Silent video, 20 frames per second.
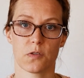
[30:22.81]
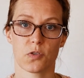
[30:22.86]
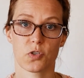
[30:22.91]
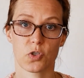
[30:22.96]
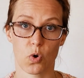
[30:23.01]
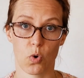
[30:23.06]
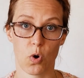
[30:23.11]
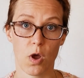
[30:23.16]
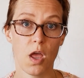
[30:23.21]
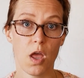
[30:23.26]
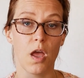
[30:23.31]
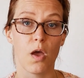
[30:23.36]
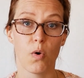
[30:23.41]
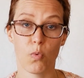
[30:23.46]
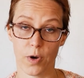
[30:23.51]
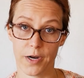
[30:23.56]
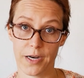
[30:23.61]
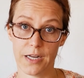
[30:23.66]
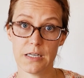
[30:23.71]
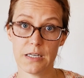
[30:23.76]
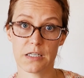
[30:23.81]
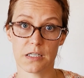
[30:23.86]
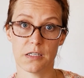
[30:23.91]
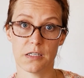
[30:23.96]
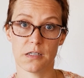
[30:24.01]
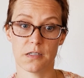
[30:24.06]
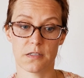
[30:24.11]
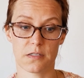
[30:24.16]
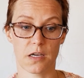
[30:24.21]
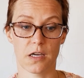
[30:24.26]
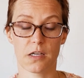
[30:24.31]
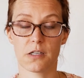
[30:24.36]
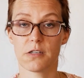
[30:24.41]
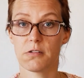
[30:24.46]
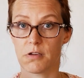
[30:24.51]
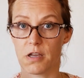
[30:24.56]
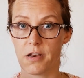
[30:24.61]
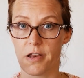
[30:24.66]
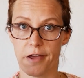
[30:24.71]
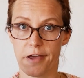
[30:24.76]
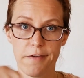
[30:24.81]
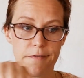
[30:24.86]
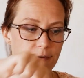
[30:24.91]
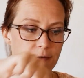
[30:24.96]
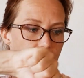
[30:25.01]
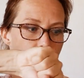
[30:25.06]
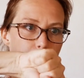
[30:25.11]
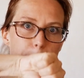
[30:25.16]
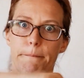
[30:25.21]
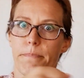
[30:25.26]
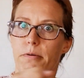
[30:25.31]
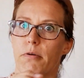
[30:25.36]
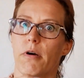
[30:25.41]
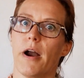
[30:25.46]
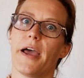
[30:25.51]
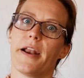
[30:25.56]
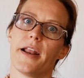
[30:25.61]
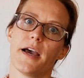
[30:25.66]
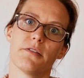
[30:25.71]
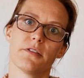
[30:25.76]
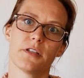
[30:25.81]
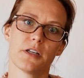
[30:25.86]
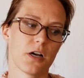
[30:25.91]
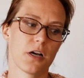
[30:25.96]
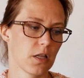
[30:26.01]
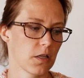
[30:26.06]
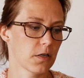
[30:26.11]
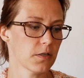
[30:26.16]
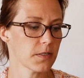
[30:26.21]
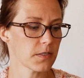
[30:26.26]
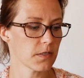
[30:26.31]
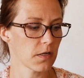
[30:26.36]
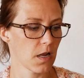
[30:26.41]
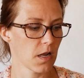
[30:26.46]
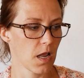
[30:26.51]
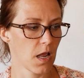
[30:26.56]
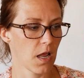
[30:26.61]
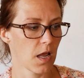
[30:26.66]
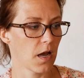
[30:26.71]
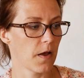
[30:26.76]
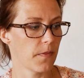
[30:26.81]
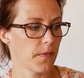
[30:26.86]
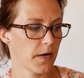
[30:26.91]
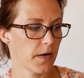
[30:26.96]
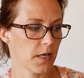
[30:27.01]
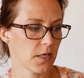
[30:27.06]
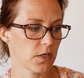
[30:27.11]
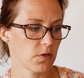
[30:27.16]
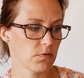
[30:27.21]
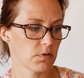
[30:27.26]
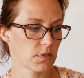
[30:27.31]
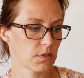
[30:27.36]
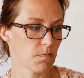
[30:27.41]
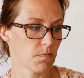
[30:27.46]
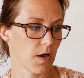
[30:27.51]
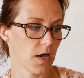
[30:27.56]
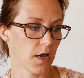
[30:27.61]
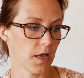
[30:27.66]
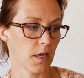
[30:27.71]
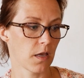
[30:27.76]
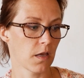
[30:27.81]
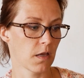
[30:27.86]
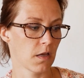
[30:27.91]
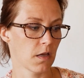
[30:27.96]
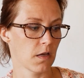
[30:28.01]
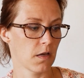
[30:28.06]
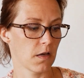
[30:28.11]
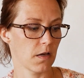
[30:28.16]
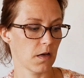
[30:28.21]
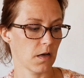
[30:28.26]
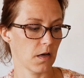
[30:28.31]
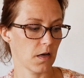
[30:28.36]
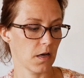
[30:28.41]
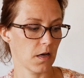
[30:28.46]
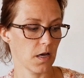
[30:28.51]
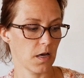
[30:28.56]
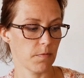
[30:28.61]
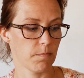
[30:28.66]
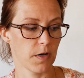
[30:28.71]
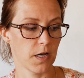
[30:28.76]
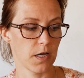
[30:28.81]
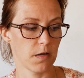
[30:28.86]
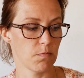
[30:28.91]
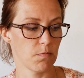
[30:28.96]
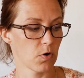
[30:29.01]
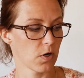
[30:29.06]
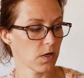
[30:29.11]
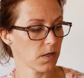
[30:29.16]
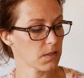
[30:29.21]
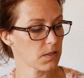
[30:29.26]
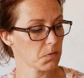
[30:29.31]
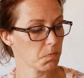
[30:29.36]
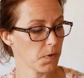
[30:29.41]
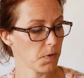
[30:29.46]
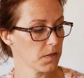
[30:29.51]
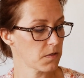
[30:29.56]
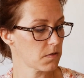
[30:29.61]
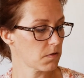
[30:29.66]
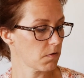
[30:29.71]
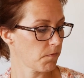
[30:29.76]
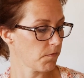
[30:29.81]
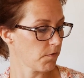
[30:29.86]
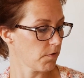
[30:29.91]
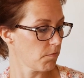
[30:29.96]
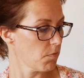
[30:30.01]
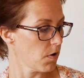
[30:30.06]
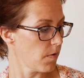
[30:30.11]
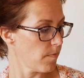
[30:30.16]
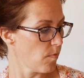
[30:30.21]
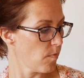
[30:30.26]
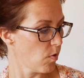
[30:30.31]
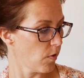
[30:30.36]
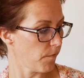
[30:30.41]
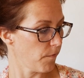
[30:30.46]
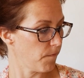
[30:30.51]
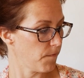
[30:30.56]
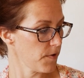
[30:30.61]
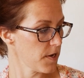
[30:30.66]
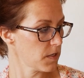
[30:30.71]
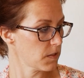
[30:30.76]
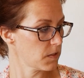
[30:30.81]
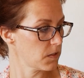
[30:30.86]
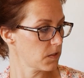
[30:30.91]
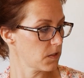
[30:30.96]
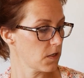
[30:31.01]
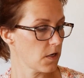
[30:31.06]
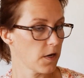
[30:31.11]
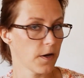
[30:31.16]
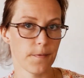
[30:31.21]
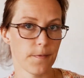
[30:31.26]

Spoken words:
So what I did is I took a knife and I pried out the colors, and then I used my more expensive or my more fancy